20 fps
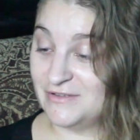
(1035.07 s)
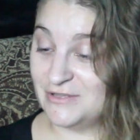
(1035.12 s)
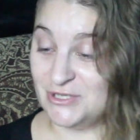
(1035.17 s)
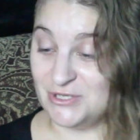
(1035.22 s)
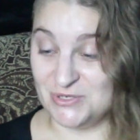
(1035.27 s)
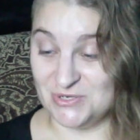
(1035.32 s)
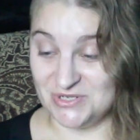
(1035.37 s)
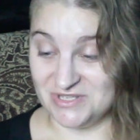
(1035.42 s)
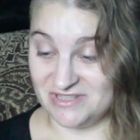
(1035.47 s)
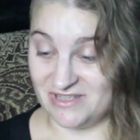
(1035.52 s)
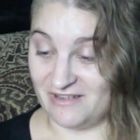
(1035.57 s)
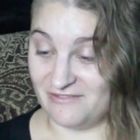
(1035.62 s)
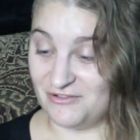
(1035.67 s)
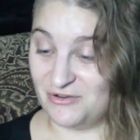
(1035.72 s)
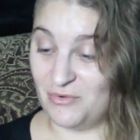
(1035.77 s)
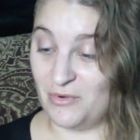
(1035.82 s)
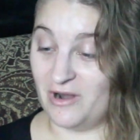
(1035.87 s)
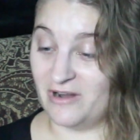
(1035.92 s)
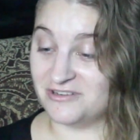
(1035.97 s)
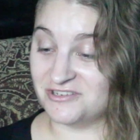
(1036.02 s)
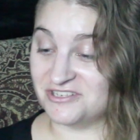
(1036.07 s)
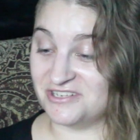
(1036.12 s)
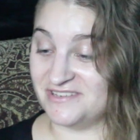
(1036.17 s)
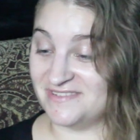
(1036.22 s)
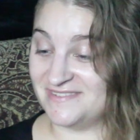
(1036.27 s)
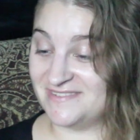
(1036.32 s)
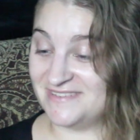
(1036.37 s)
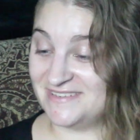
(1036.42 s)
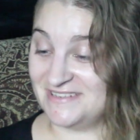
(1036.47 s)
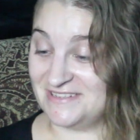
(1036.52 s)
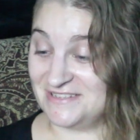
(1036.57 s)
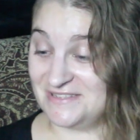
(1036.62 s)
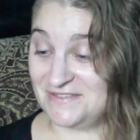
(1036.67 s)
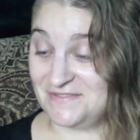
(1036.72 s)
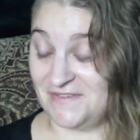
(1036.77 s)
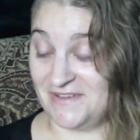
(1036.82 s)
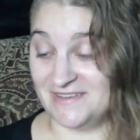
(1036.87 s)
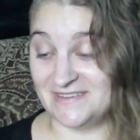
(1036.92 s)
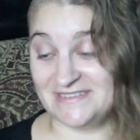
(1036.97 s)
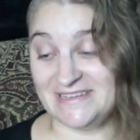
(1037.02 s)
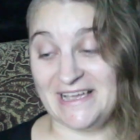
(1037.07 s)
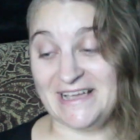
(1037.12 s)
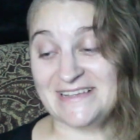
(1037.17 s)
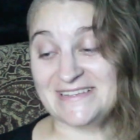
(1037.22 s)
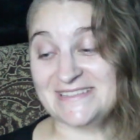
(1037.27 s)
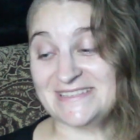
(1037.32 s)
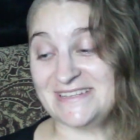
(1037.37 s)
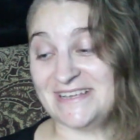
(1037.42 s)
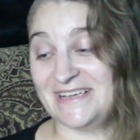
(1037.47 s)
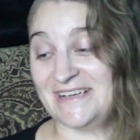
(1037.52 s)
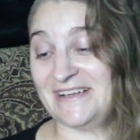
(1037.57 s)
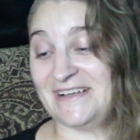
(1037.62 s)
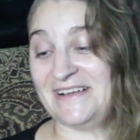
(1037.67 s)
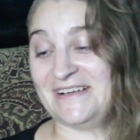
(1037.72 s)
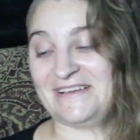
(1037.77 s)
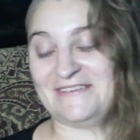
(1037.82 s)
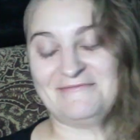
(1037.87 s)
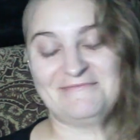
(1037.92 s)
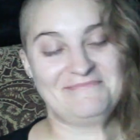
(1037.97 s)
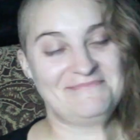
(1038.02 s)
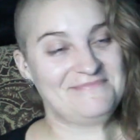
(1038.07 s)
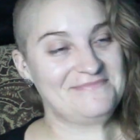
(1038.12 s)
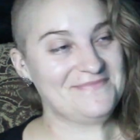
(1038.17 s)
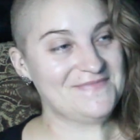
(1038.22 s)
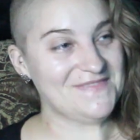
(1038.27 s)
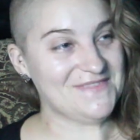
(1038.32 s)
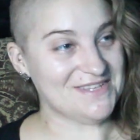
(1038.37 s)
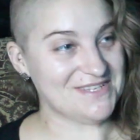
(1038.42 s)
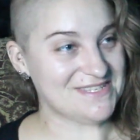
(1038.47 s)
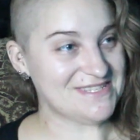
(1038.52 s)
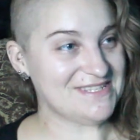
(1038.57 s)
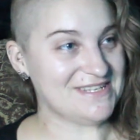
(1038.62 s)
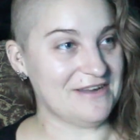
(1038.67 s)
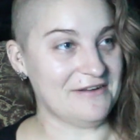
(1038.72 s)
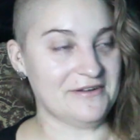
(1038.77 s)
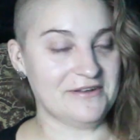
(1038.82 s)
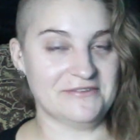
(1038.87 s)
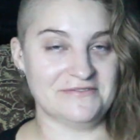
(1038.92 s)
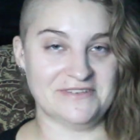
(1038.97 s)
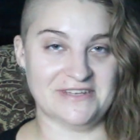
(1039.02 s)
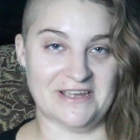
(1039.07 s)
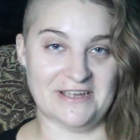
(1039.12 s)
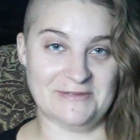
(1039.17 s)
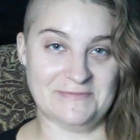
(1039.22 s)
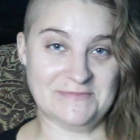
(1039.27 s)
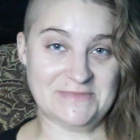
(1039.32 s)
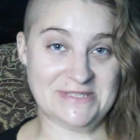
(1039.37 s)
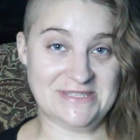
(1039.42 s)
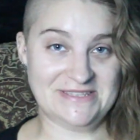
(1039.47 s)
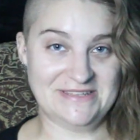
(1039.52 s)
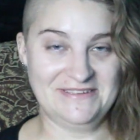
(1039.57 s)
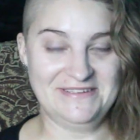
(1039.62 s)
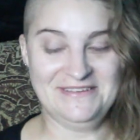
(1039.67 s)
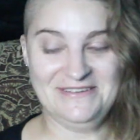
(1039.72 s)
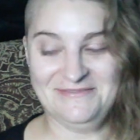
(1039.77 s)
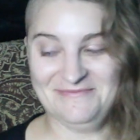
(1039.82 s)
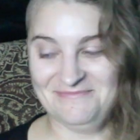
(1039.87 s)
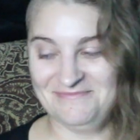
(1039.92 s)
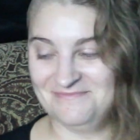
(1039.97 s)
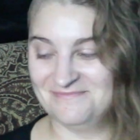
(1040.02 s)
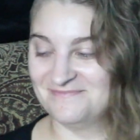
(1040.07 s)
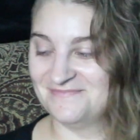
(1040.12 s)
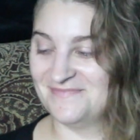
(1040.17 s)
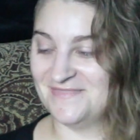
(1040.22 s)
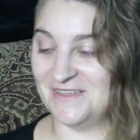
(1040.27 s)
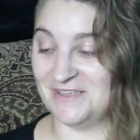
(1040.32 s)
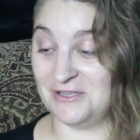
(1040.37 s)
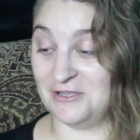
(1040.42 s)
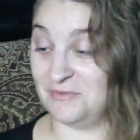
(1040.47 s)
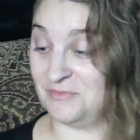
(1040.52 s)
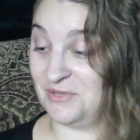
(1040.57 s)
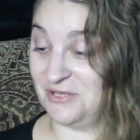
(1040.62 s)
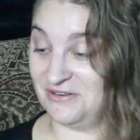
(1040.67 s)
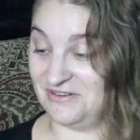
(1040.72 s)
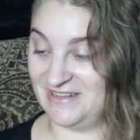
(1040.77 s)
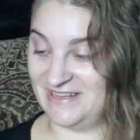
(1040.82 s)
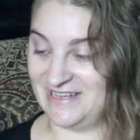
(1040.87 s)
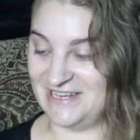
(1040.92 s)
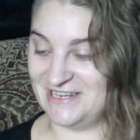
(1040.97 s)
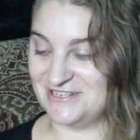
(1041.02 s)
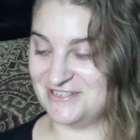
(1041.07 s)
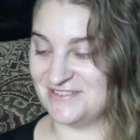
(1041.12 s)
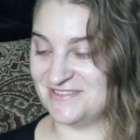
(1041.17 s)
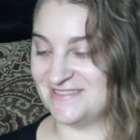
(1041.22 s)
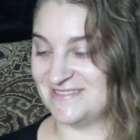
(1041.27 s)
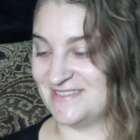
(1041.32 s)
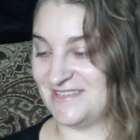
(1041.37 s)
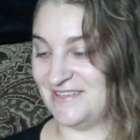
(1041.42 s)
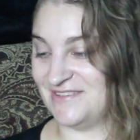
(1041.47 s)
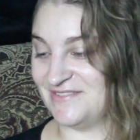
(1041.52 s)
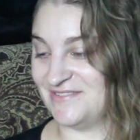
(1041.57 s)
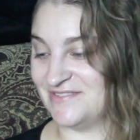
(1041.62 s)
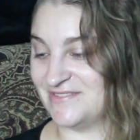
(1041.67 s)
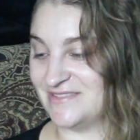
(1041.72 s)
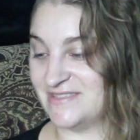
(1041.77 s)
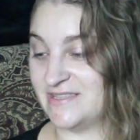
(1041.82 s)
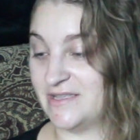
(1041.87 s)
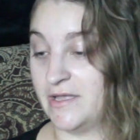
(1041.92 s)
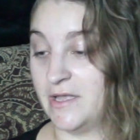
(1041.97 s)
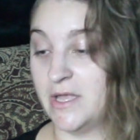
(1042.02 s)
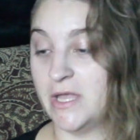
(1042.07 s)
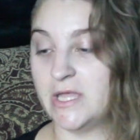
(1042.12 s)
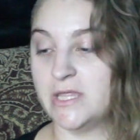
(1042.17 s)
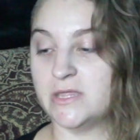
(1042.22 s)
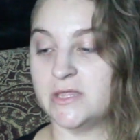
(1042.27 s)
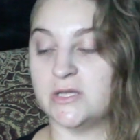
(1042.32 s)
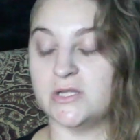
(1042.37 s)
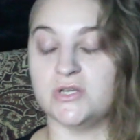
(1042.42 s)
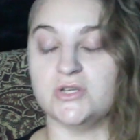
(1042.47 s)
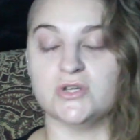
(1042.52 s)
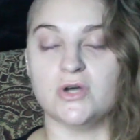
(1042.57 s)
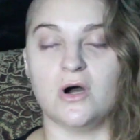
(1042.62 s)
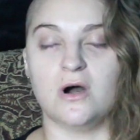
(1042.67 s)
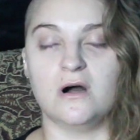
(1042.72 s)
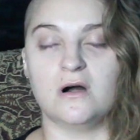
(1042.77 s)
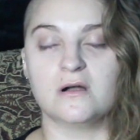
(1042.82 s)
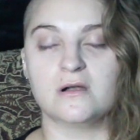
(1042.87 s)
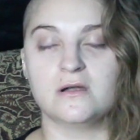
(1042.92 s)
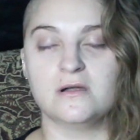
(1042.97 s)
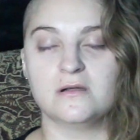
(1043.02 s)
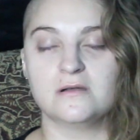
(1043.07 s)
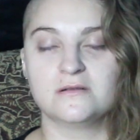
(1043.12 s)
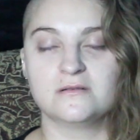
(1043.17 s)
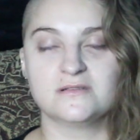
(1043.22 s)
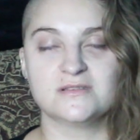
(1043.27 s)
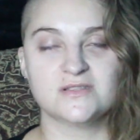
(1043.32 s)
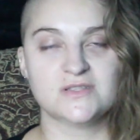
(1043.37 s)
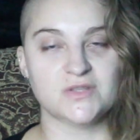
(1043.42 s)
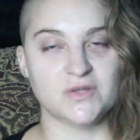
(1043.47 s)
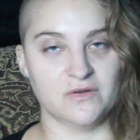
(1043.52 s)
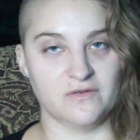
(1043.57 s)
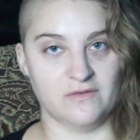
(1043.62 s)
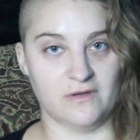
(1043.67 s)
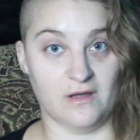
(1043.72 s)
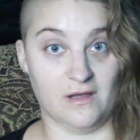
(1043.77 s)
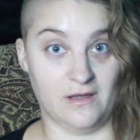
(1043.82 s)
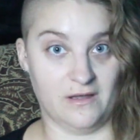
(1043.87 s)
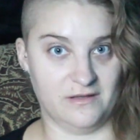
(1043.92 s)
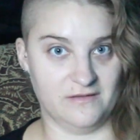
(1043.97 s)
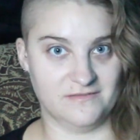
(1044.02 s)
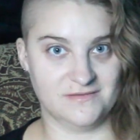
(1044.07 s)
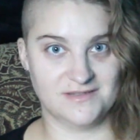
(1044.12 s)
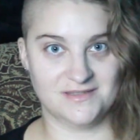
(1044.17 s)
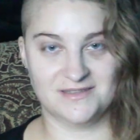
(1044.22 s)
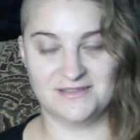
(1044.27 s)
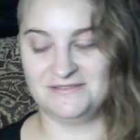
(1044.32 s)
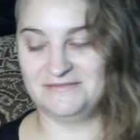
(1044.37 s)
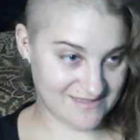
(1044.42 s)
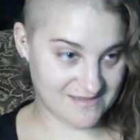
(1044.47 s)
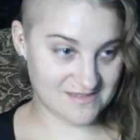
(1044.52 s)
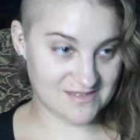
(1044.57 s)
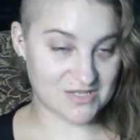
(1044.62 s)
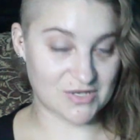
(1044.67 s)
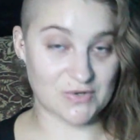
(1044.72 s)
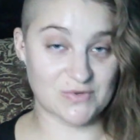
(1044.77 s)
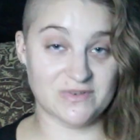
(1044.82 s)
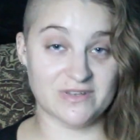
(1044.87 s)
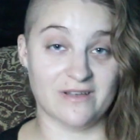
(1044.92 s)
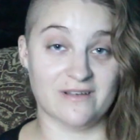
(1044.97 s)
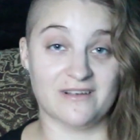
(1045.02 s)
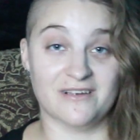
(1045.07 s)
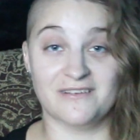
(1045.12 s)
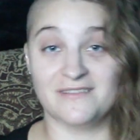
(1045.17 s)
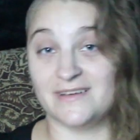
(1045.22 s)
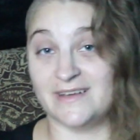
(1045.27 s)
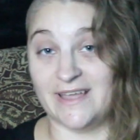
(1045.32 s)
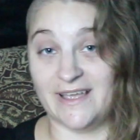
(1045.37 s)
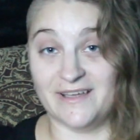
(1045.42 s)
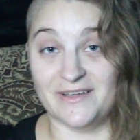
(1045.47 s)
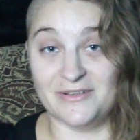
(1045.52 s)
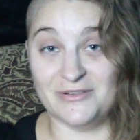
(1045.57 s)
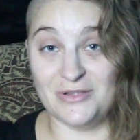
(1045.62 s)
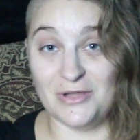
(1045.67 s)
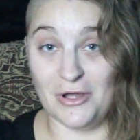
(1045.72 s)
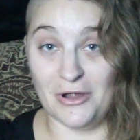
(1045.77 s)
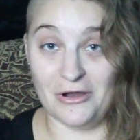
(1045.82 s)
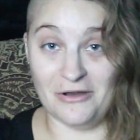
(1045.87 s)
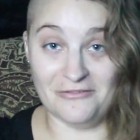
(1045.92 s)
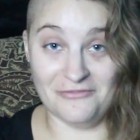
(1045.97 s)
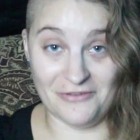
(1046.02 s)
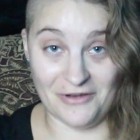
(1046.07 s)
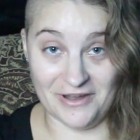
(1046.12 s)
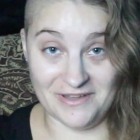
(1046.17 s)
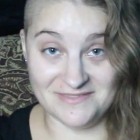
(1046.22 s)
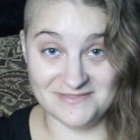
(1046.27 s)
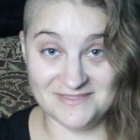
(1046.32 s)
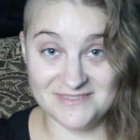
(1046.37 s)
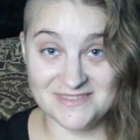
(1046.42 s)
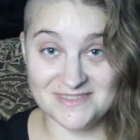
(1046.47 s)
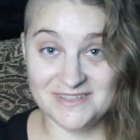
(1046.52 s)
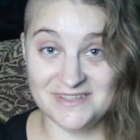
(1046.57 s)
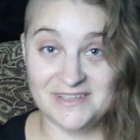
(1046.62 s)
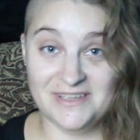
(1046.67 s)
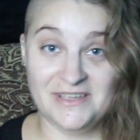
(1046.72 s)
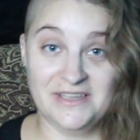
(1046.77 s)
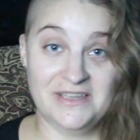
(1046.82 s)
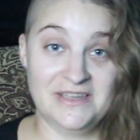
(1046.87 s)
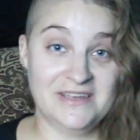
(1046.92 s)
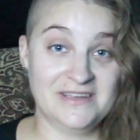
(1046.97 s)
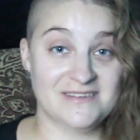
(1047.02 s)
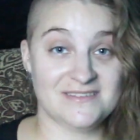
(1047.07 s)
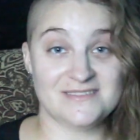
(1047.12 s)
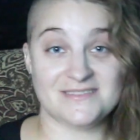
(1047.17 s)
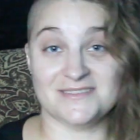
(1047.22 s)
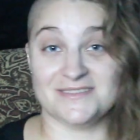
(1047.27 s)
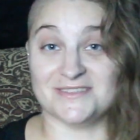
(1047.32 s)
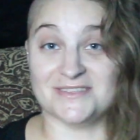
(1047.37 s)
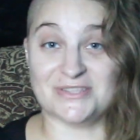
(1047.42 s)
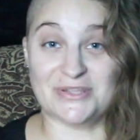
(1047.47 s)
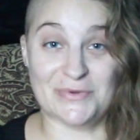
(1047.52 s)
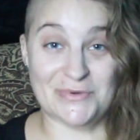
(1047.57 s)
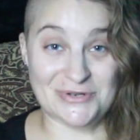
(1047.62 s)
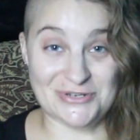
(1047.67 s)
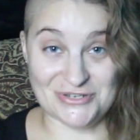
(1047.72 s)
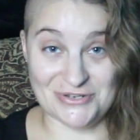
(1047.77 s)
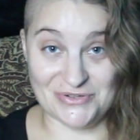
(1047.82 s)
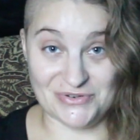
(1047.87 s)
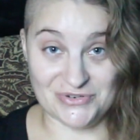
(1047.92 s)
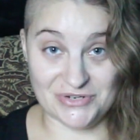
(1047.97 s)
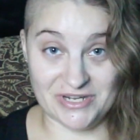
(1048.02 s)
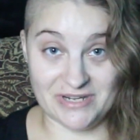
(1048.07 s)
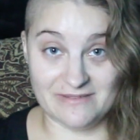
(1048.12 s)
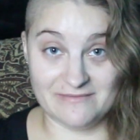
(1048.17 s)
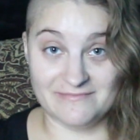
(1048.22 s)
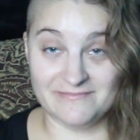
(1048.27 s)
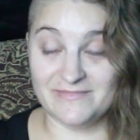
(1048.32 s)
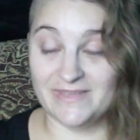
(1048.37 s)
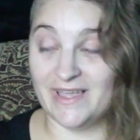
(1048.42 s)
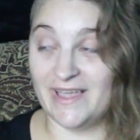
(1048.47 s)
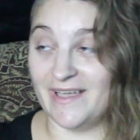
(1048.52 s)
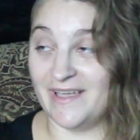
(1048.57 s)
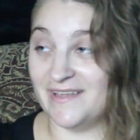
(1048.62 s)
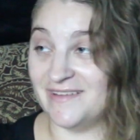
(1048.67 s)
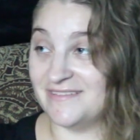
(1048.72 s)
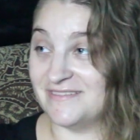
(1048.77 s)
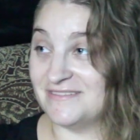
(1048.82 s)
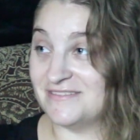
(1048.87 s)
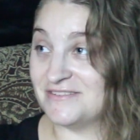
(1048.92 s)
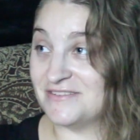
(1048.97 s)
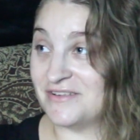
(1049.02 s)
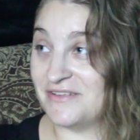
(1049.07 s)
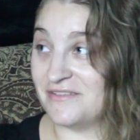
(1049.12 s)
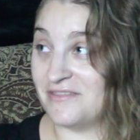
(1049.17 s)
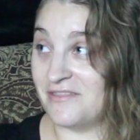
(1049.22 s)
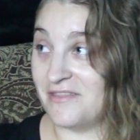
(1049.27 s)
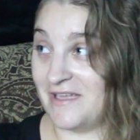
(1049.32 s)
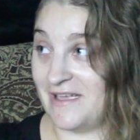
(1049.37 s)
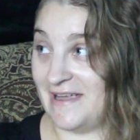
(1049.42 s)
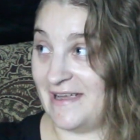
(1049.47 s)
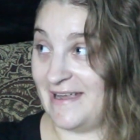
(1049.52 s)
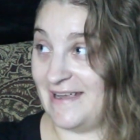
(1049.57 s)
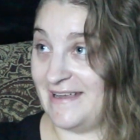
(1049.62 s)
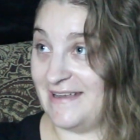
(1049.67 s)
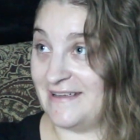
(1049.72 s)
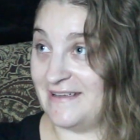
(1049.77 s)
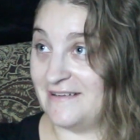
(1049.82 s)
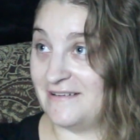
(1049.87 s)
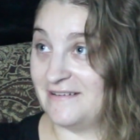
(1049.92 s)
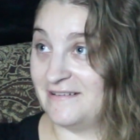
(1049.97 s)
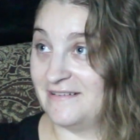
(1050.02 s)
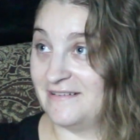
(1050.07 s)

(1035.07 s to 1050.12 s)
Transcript: You just have to watch it. It's fantastic. The stereotypes, the communication skills, the dog survives. So Tucker and Dale are friends since they were children, and they,